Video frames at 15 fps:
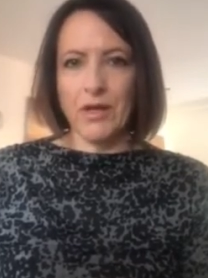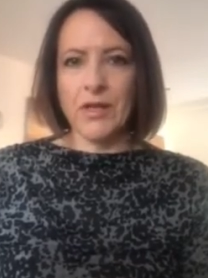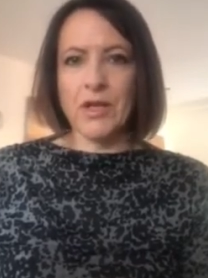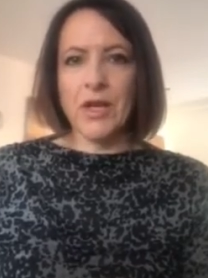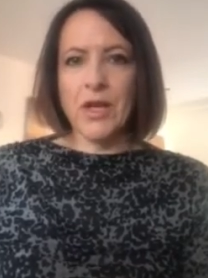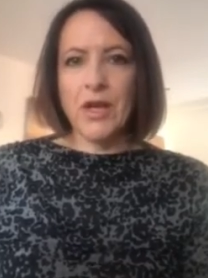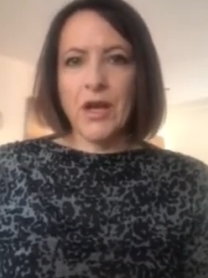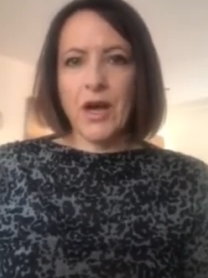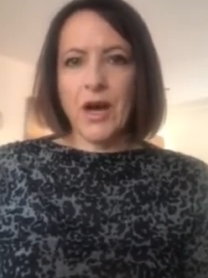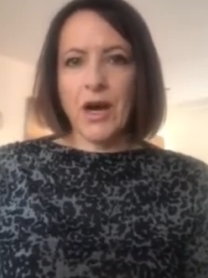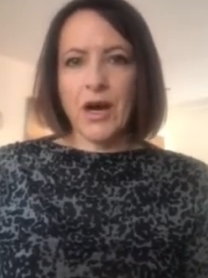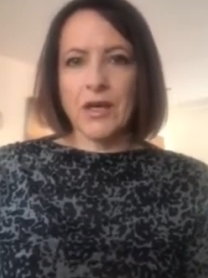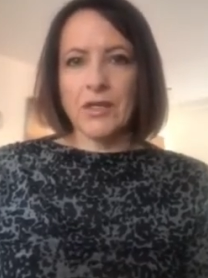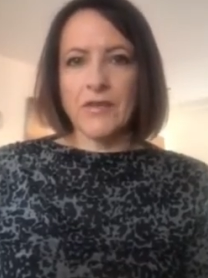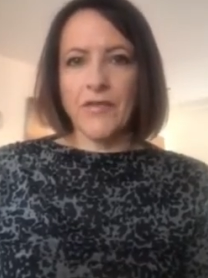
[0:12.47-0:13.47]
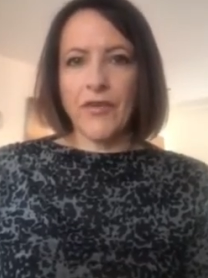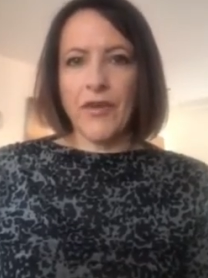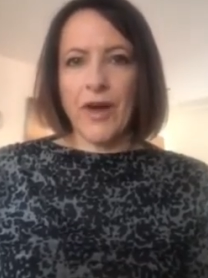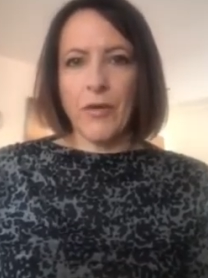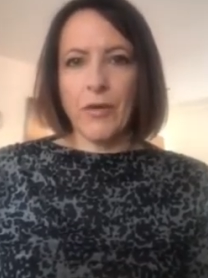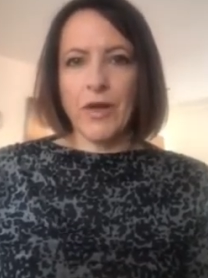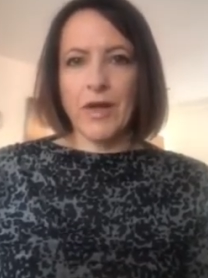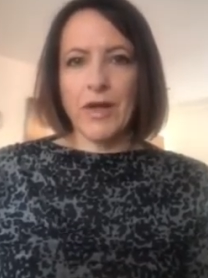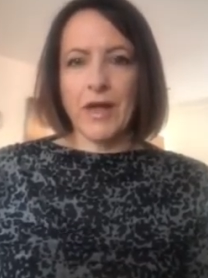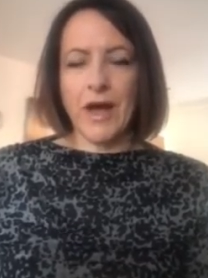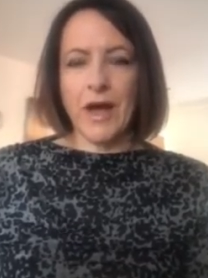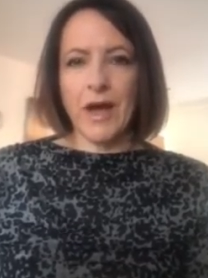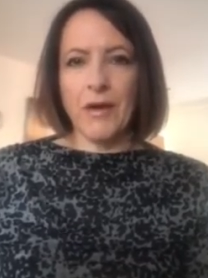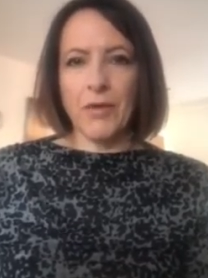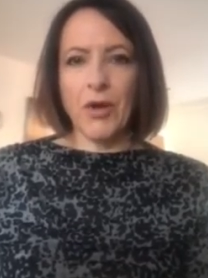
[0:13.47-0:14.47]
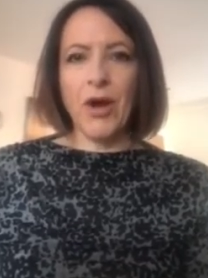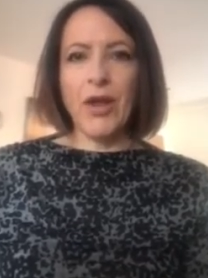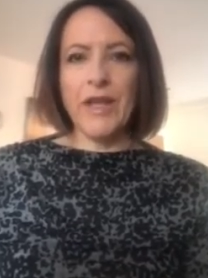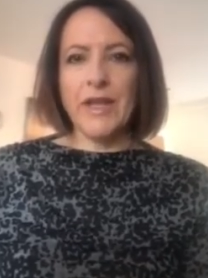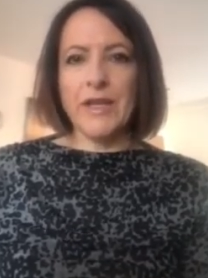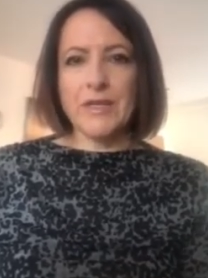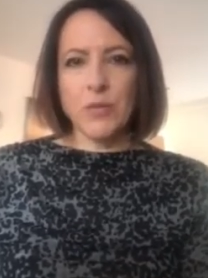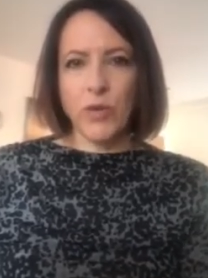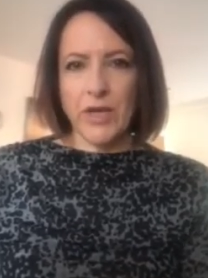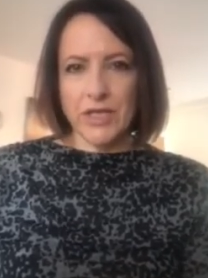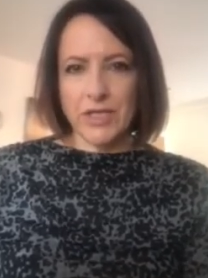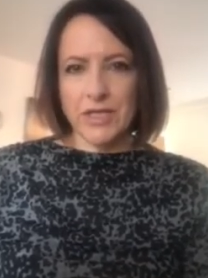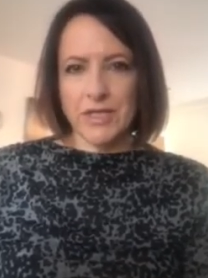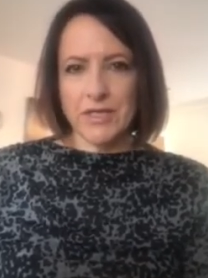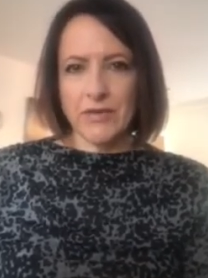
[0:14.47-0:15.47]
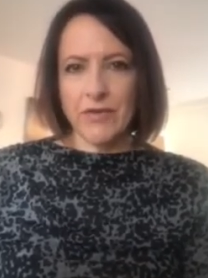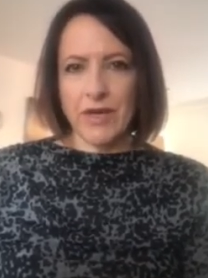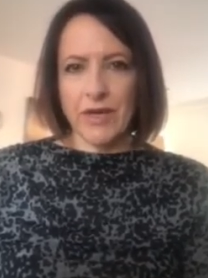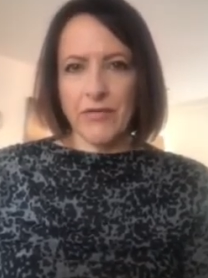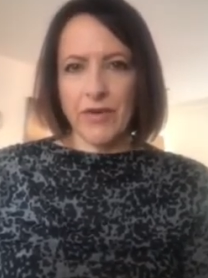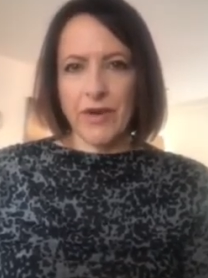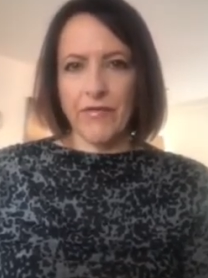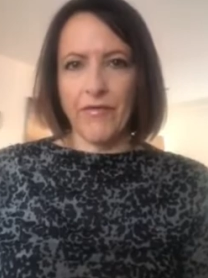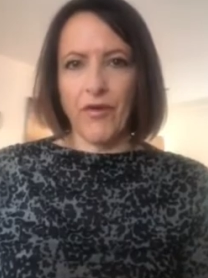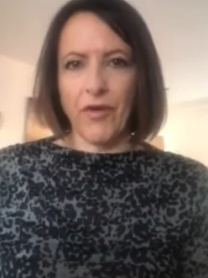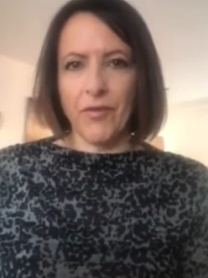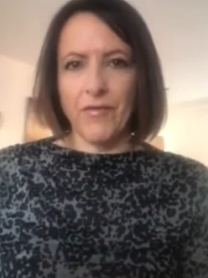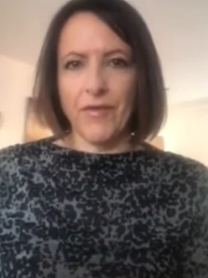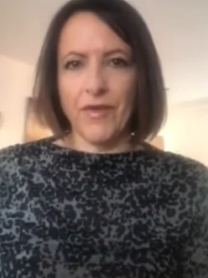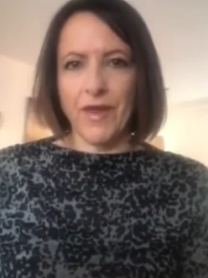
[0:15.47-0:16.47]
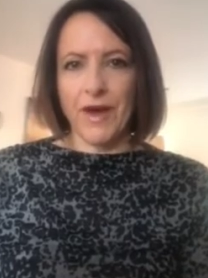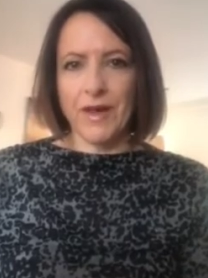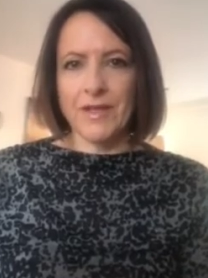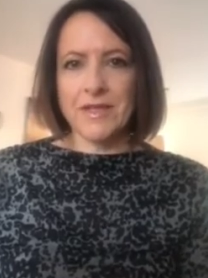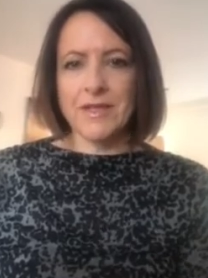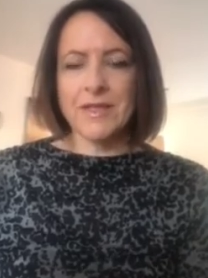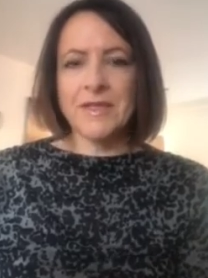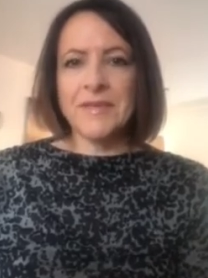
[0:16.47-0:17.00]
and for our colleagues, Wish is a really great forum for that.